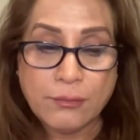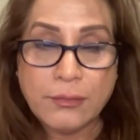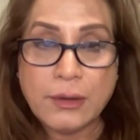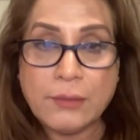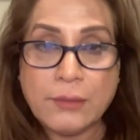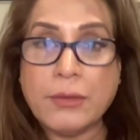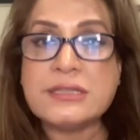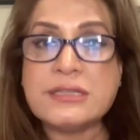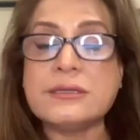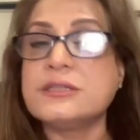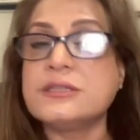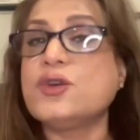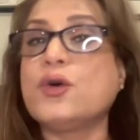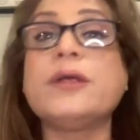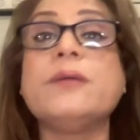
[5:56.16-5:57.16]

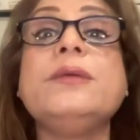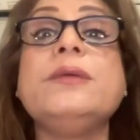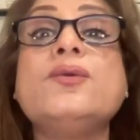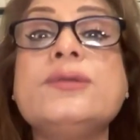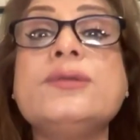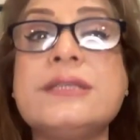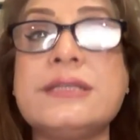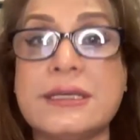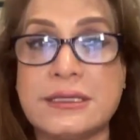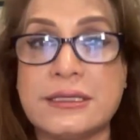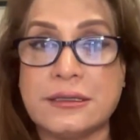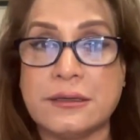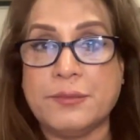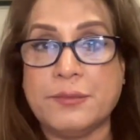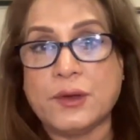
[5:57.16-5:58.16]
muscles, your immune
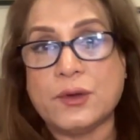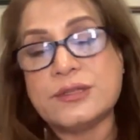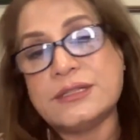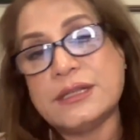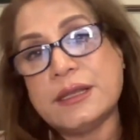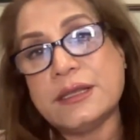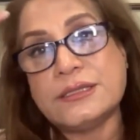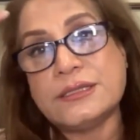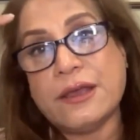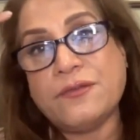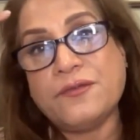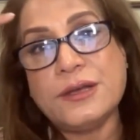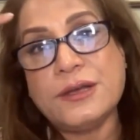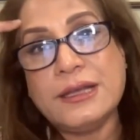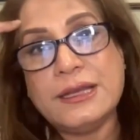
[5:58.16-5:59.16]
system, because there is
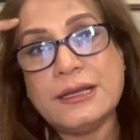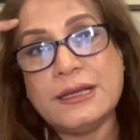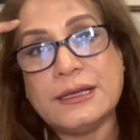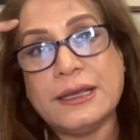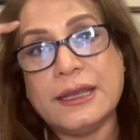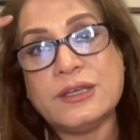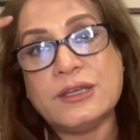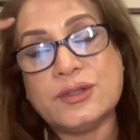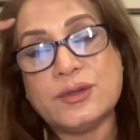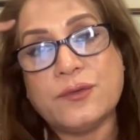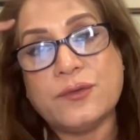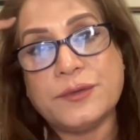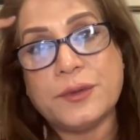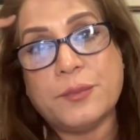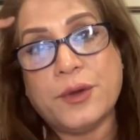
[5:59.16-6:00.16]
definitely a connection
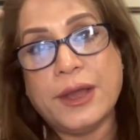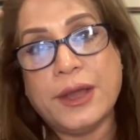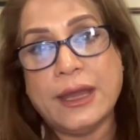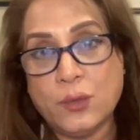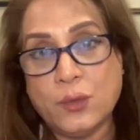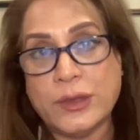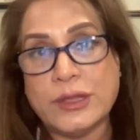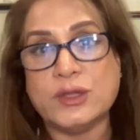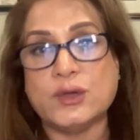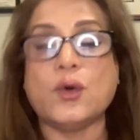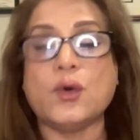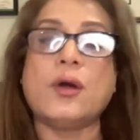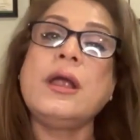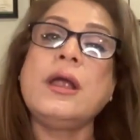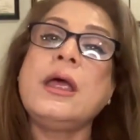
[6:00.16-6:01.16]
of the brain with
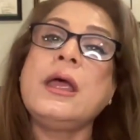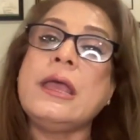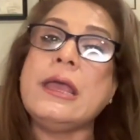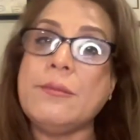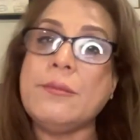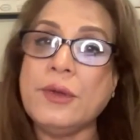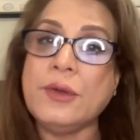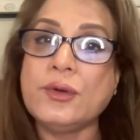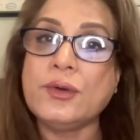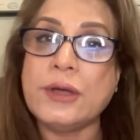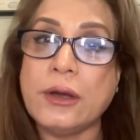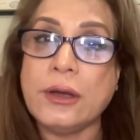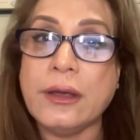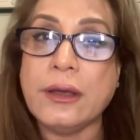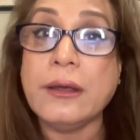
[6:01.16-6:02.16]
your immune
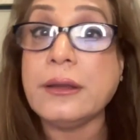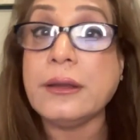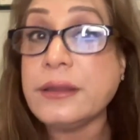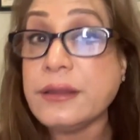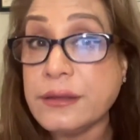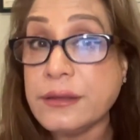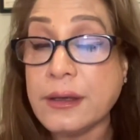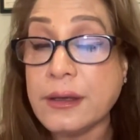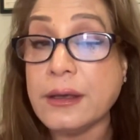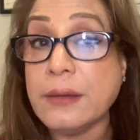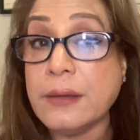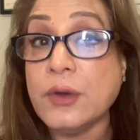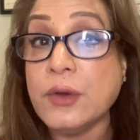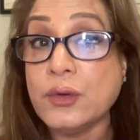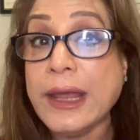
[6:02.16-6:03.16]

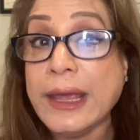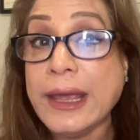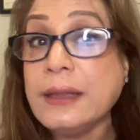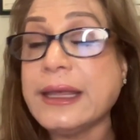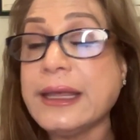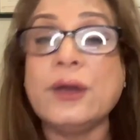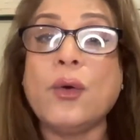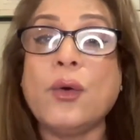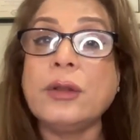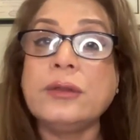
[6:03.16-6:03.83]
health. And all